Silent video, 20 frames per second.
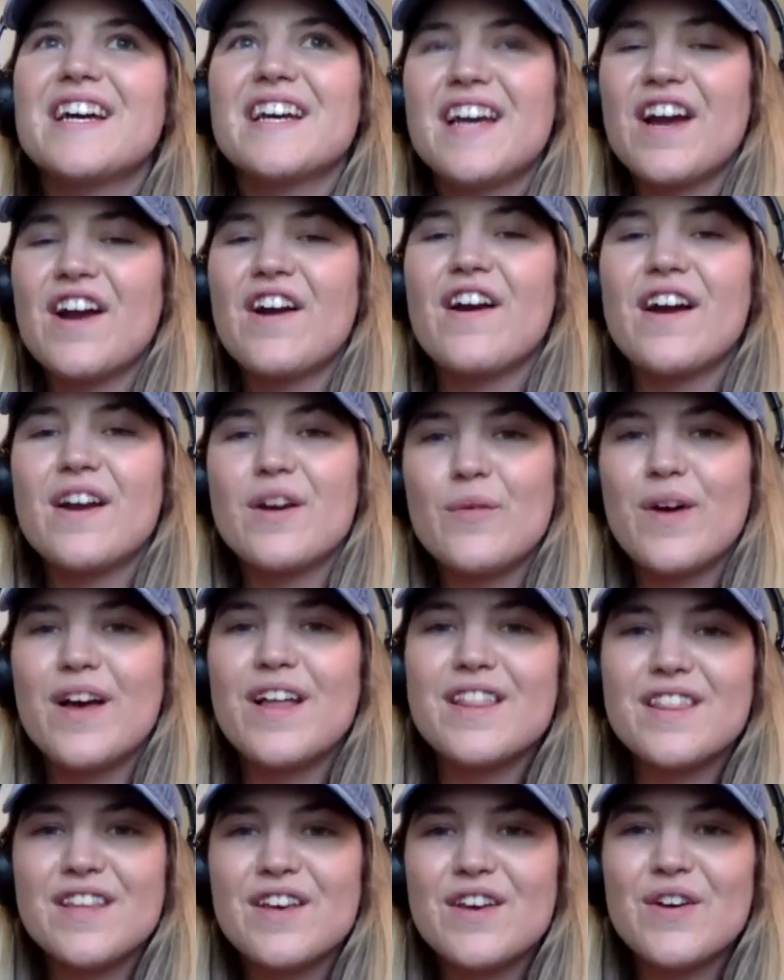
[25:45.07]
carried
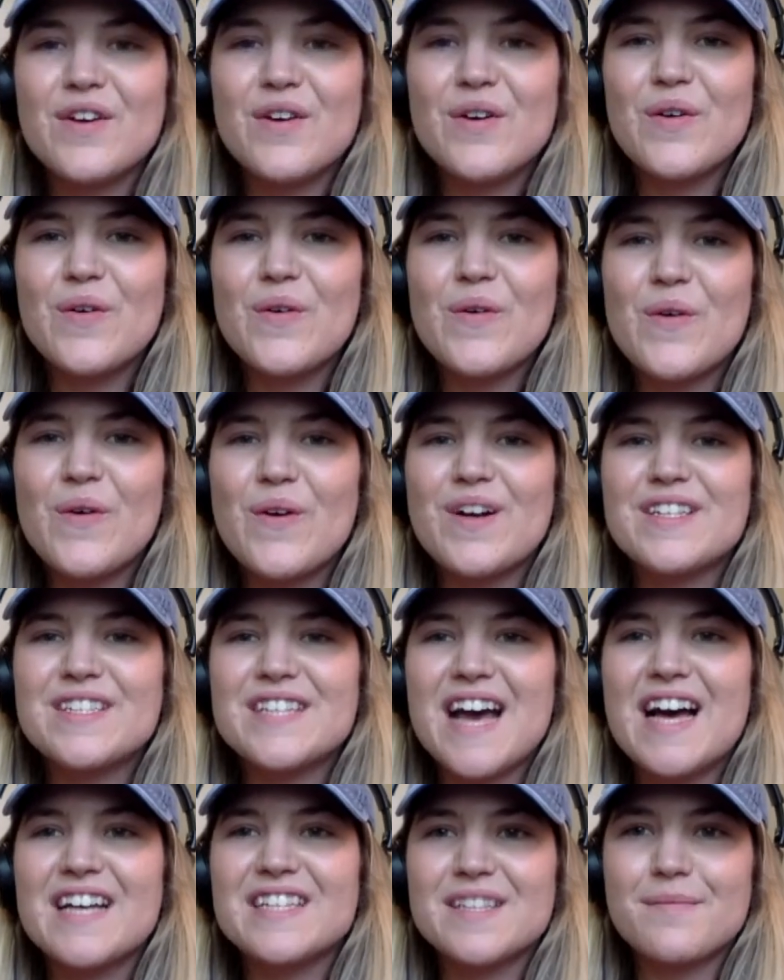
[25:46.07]
with you, or is
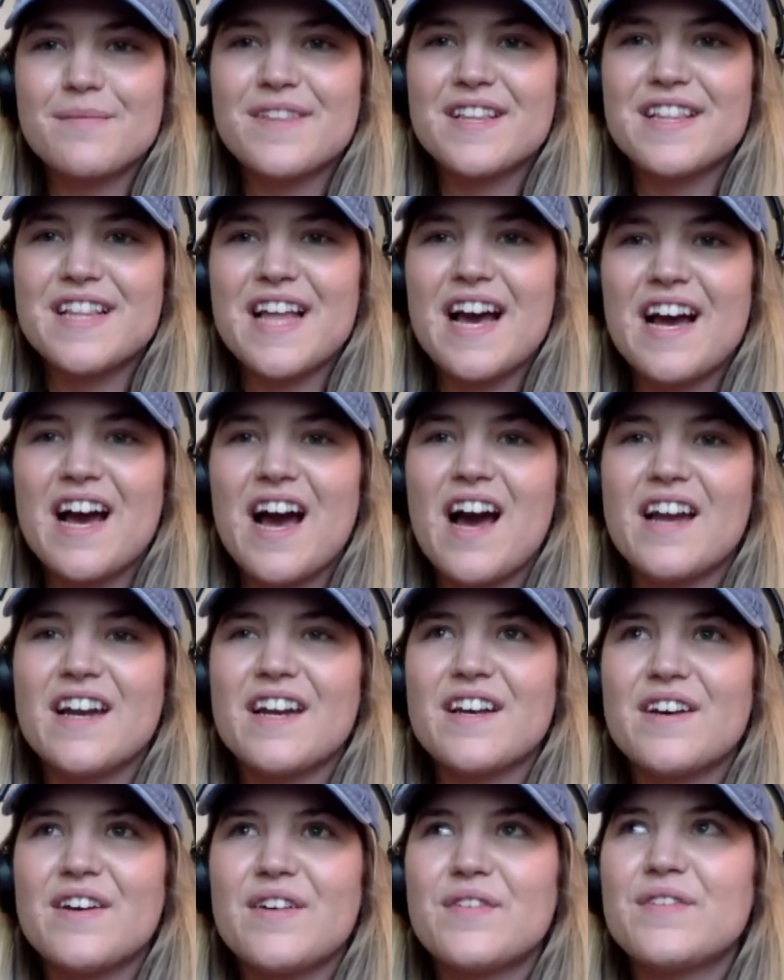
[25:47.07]
that something that kind
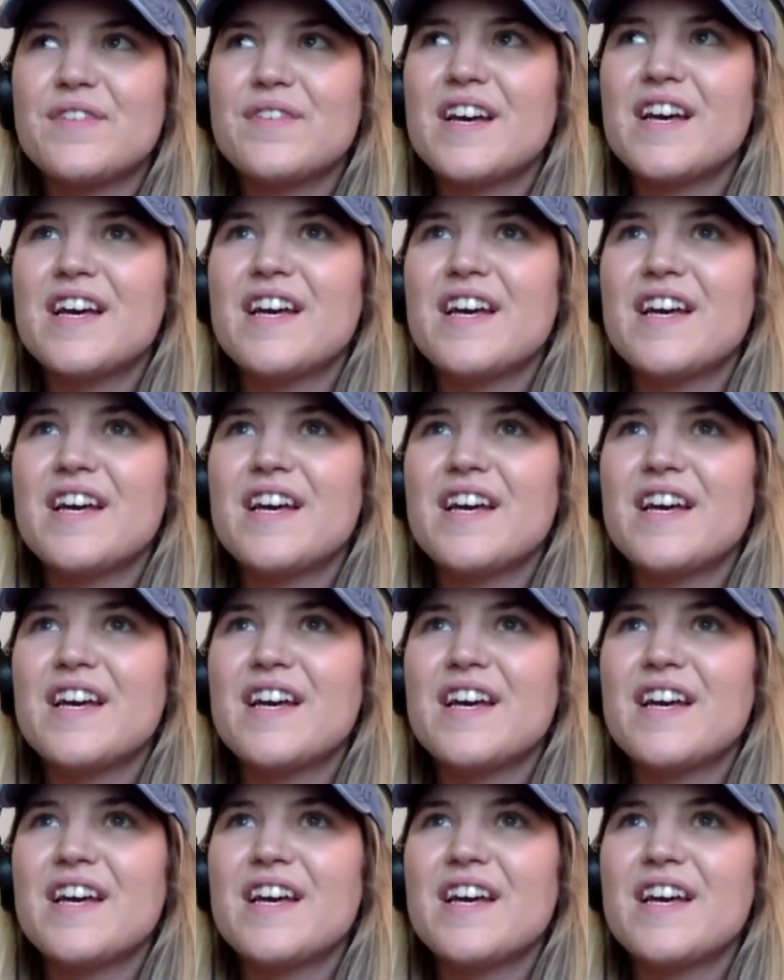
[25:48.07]
of